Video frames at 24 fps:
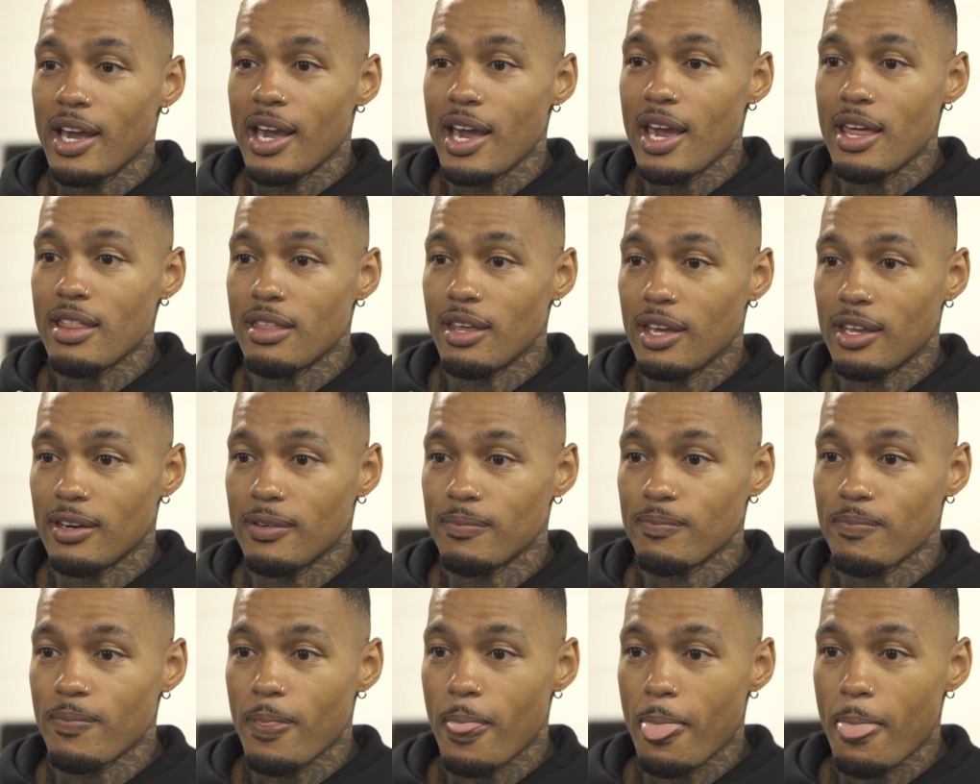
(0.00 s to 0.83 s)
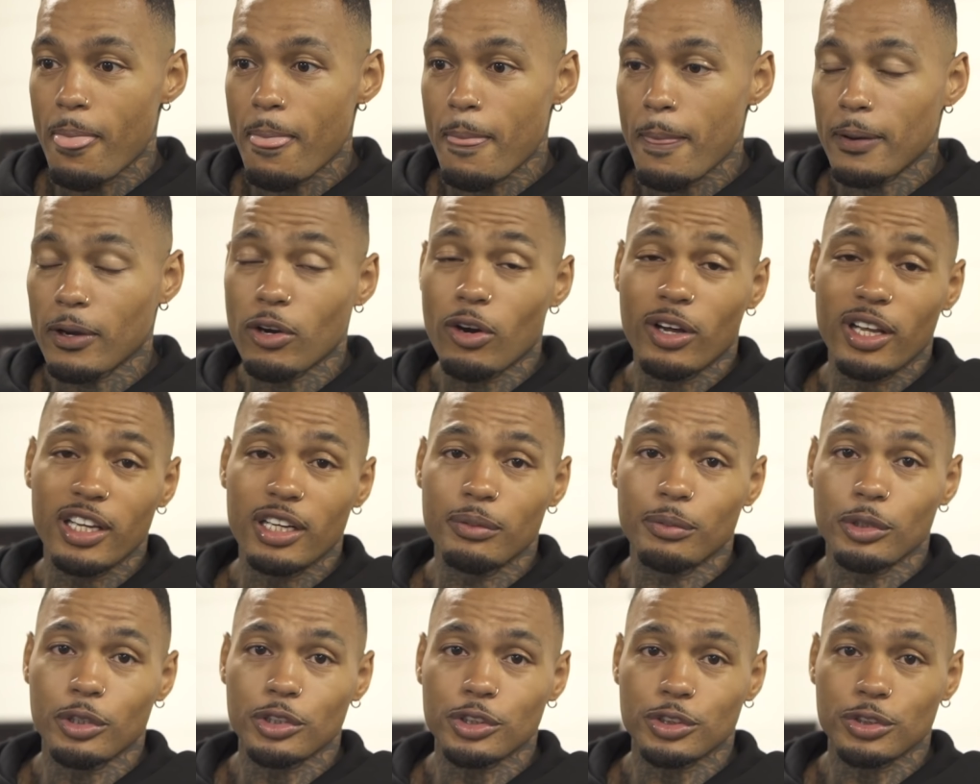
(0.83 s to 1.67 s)
And then call
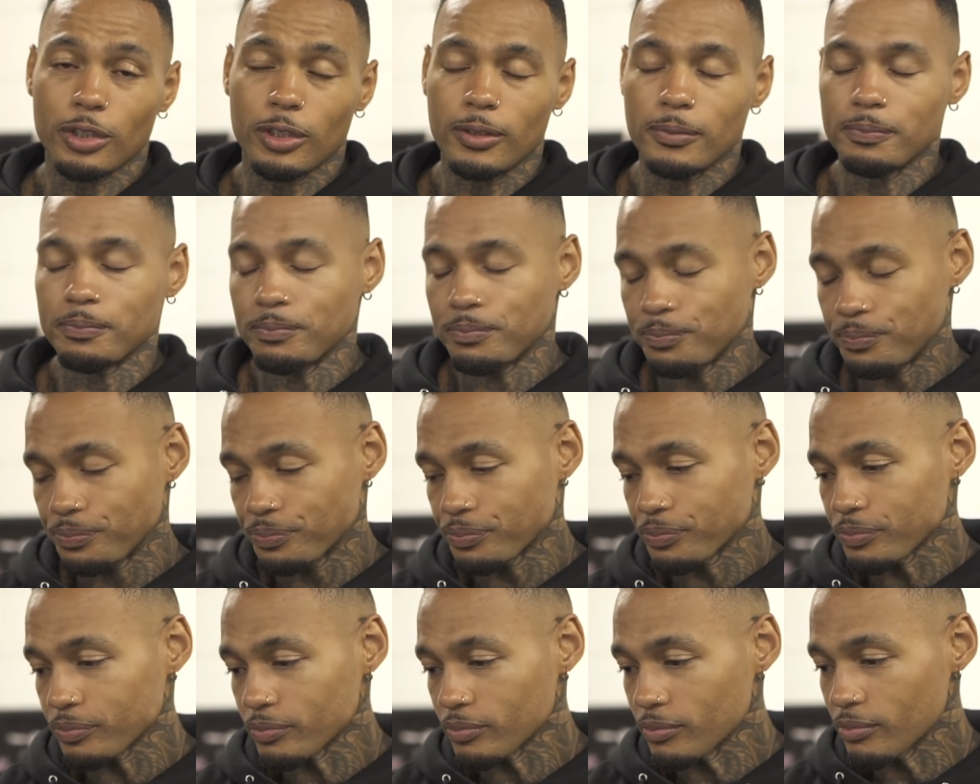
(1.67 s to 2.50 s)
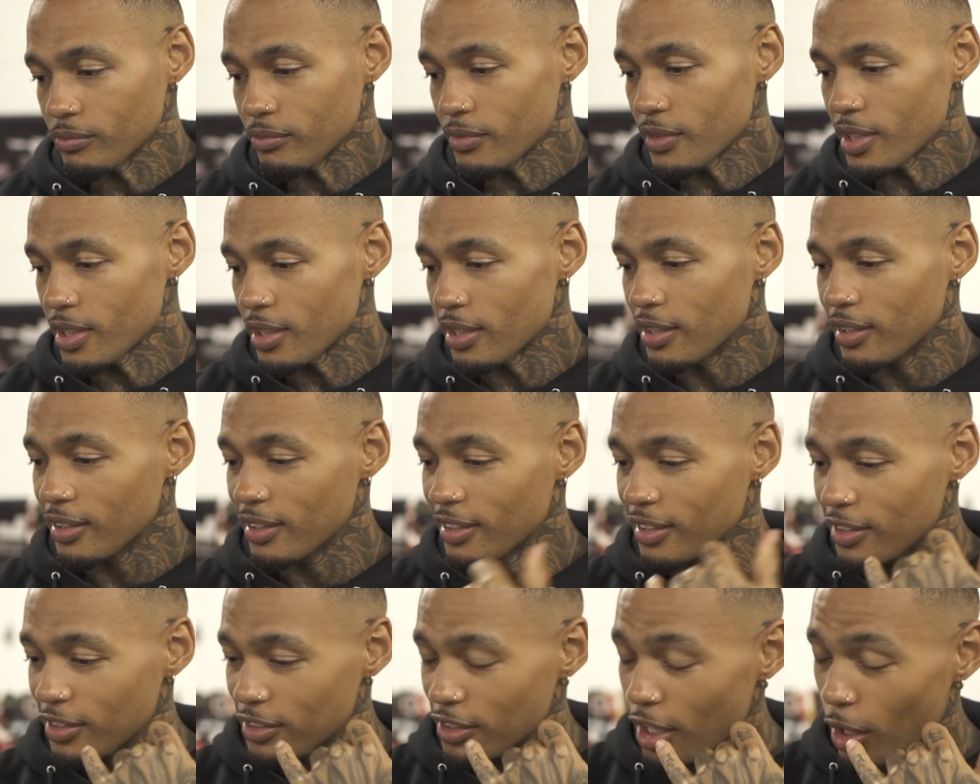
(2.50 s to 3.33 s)
animal control.
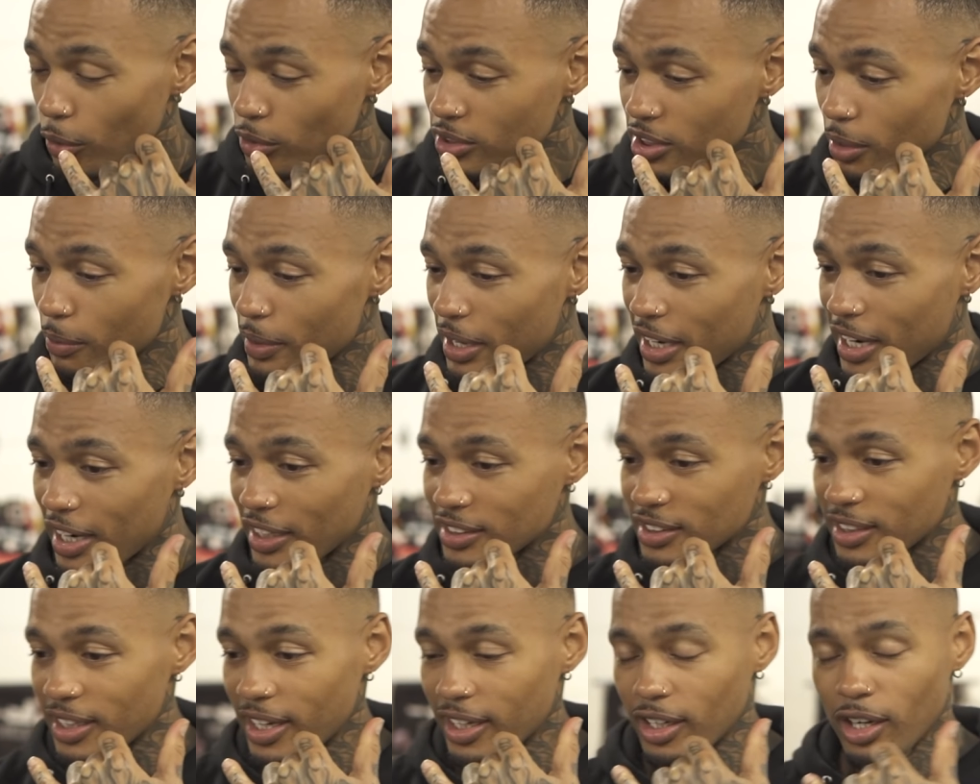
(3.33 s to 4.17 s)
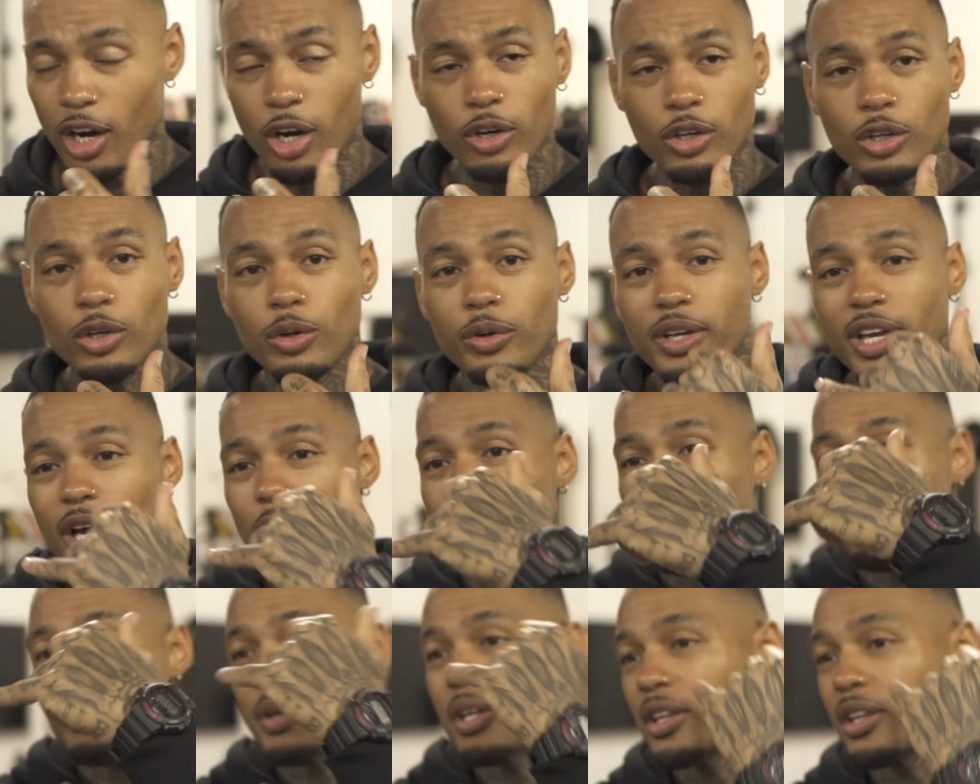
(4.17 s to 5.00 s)
yo, what's up, man? I got a snake. Oh, cool. Yeah, we'll be